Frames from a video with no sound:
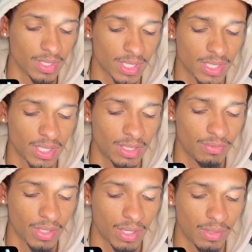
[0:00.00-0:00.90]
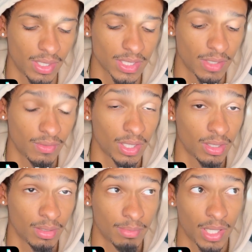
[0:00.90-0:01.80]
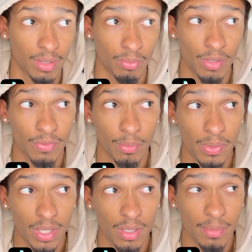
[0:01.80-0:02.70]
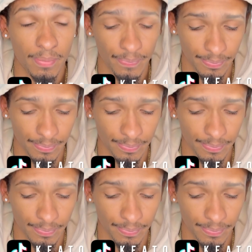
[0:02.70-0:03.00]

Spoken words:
$665.87 on my reefer PM.